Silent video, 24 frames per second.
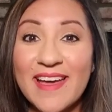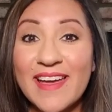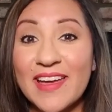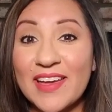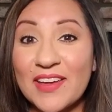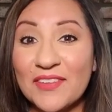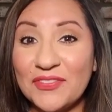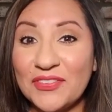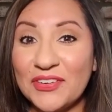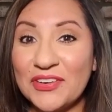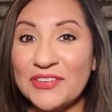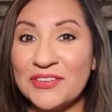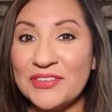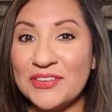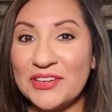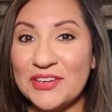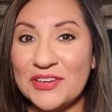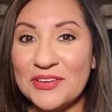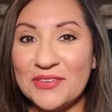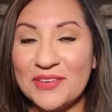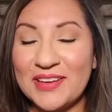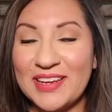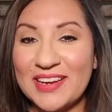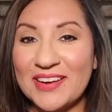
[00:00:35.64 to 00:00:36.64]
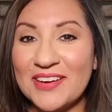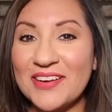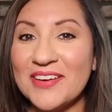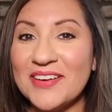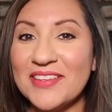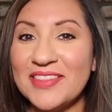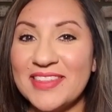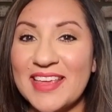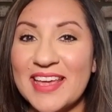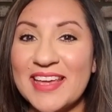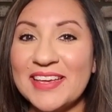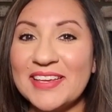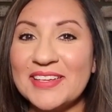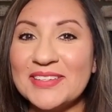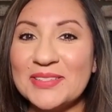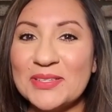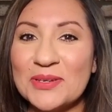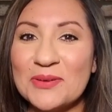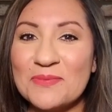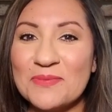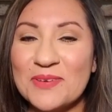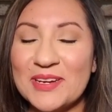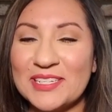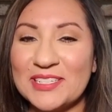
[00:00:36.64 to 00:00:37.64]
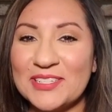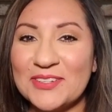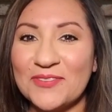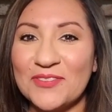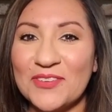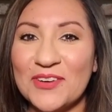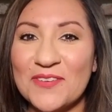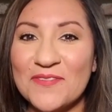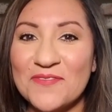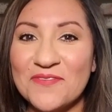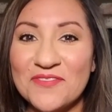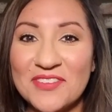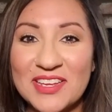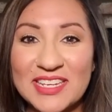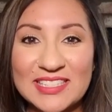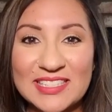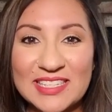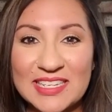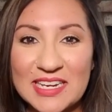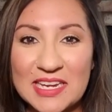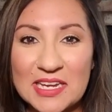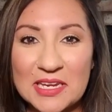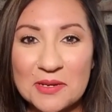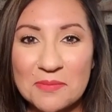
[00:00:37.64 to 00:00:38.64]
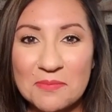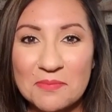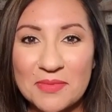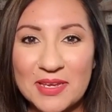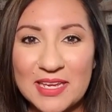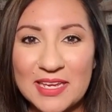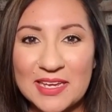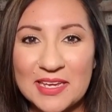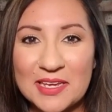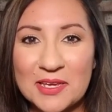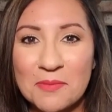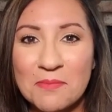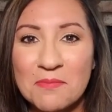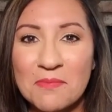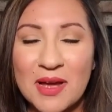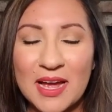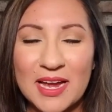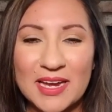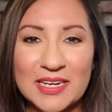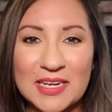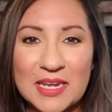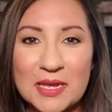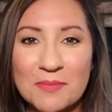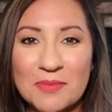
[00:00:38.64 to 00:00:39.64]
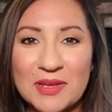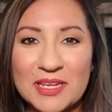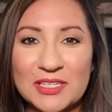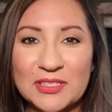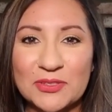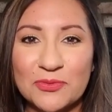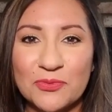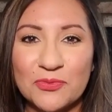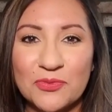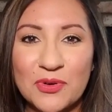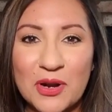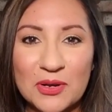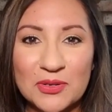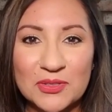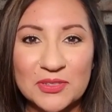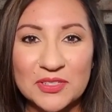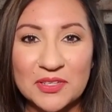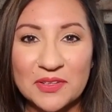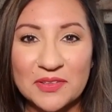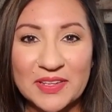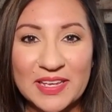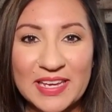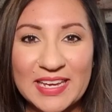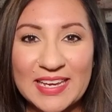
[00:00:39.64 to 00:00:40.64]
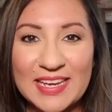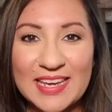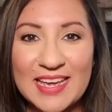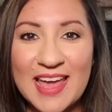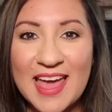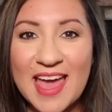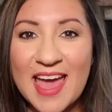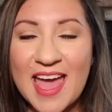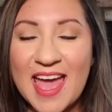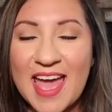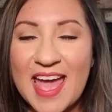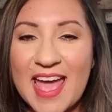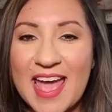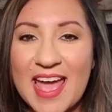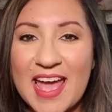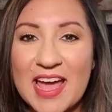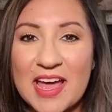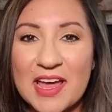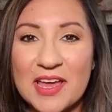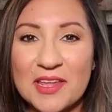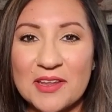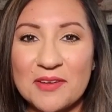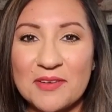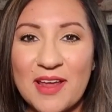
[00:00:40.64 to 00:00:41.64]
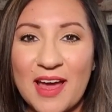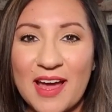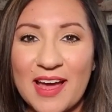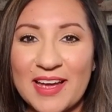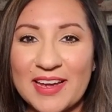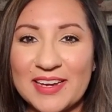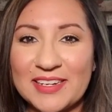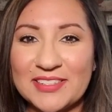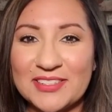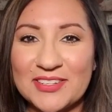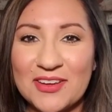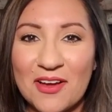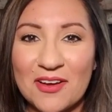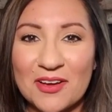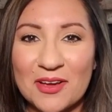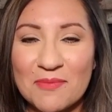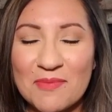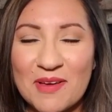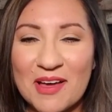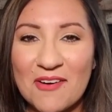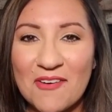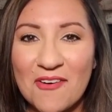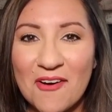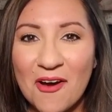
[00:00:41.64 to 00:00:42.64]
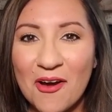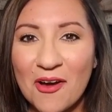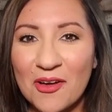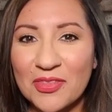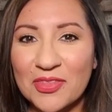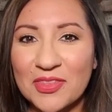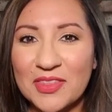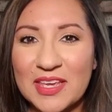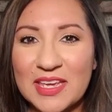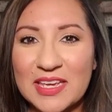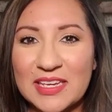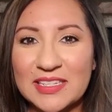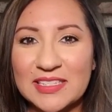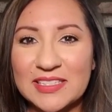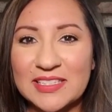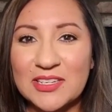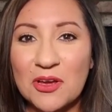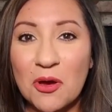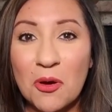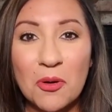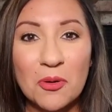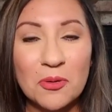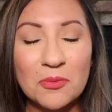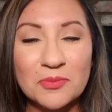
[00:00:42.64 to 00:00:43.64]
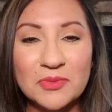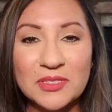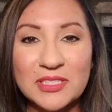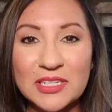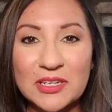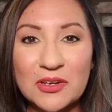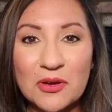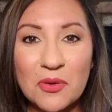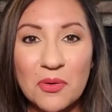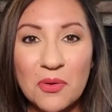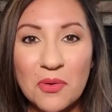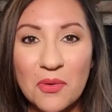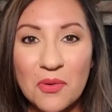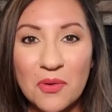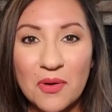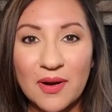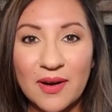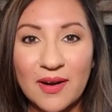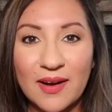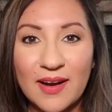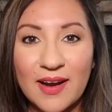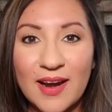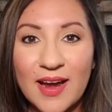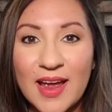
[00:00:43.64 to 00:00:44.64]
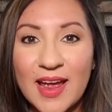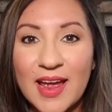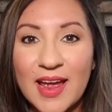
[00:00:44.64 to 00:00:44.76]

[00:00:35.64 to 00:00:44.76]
If you're new here, thank you so much for visiting me. My name is Rosalie and I talk about all things home decor